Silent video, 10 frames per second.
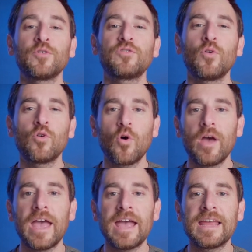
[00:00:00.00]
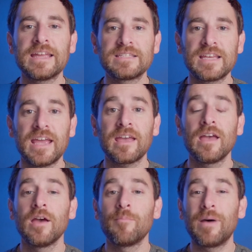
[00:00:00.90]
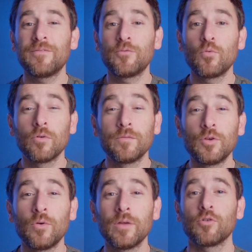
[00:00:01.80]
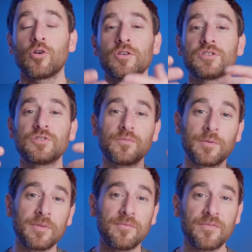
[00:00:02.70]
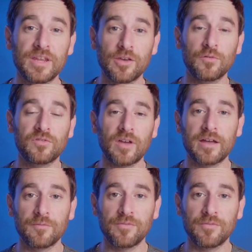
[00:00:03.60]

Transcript: so go ahead and take my full review in regards to from the video side of